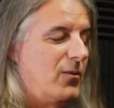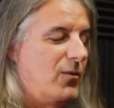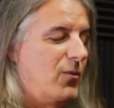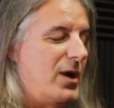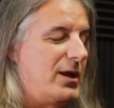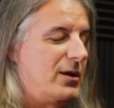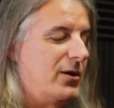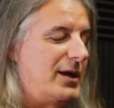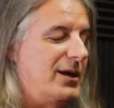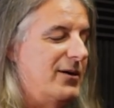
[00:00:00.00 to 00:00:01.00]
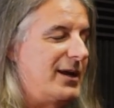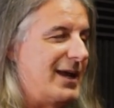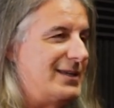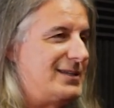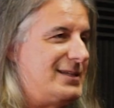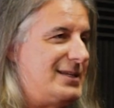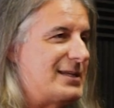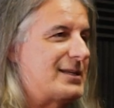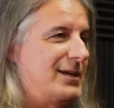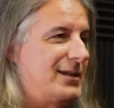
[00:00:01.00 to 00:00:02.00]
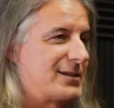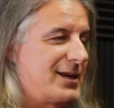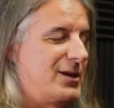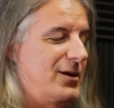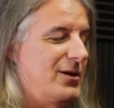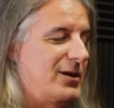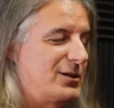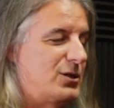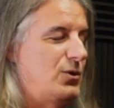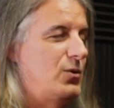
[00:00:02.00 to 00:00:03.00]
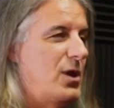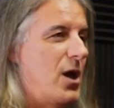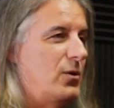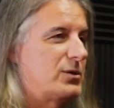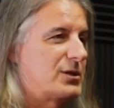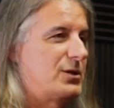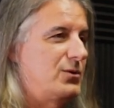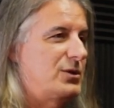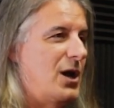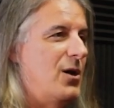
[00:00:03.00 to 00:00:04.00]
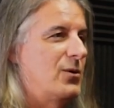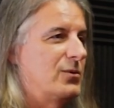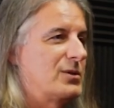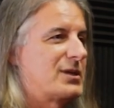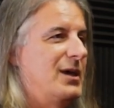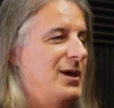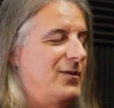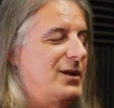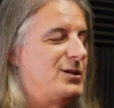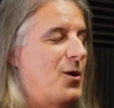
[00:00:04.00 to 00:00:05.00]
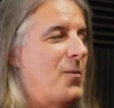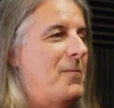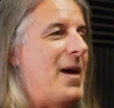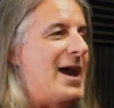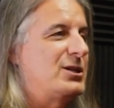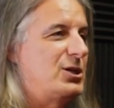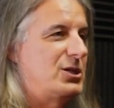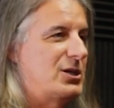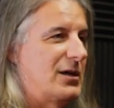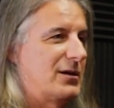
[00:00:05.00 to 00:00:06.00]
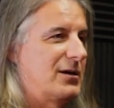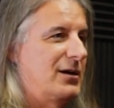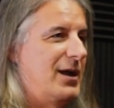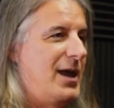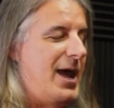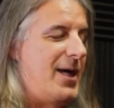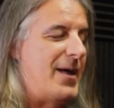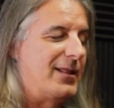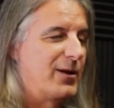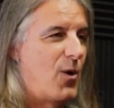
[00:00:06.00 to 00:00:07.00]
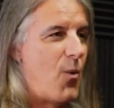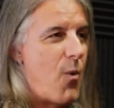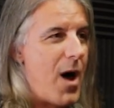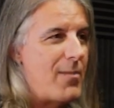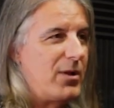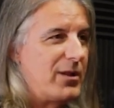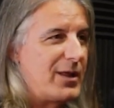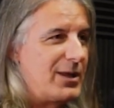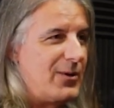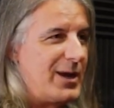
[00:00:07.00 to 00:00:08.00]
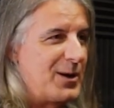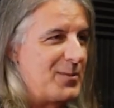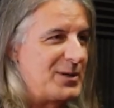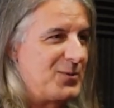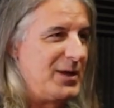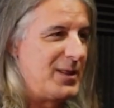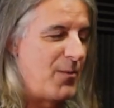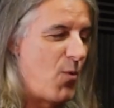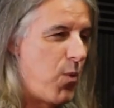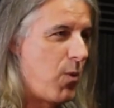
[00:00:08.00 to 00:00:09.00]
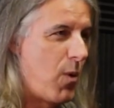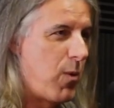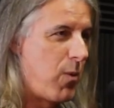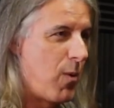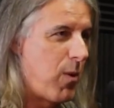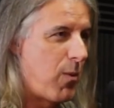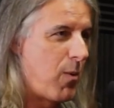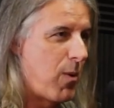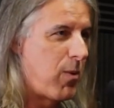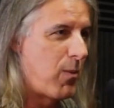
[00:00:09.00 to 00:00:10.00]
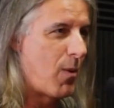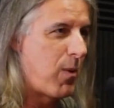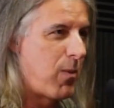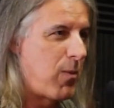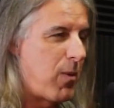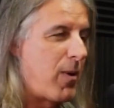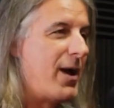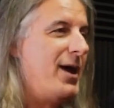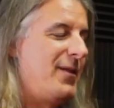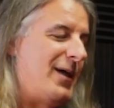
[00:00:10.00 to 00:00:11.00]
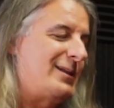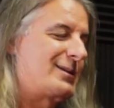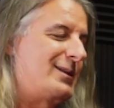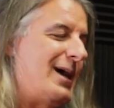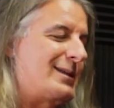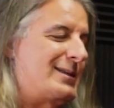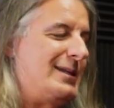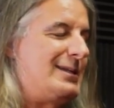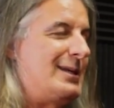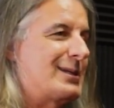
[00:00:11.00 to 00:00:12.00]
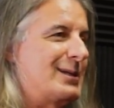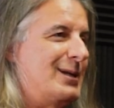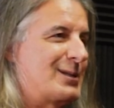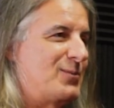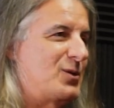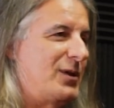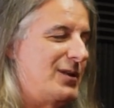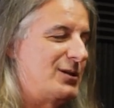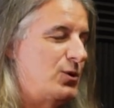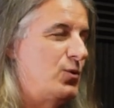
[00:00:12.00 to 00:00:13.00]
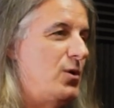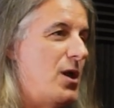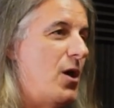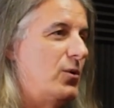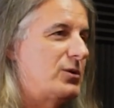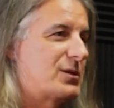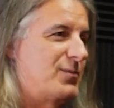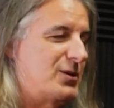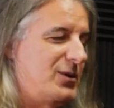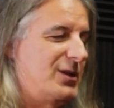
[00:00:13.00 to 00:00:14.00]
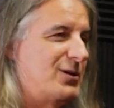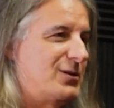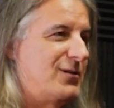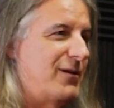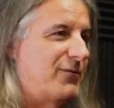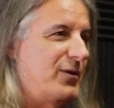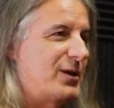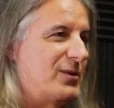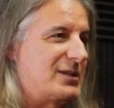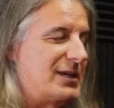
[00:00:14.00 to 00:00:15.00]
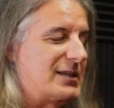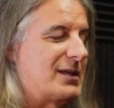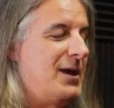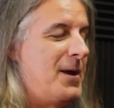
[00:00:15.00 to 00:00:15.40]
what you're hearing as dissonance like you're hearing two notes two tones that don't match each other and that little wobble that you hear between them right, right, right. that's that's the dissonance between the two notes between their their frequencies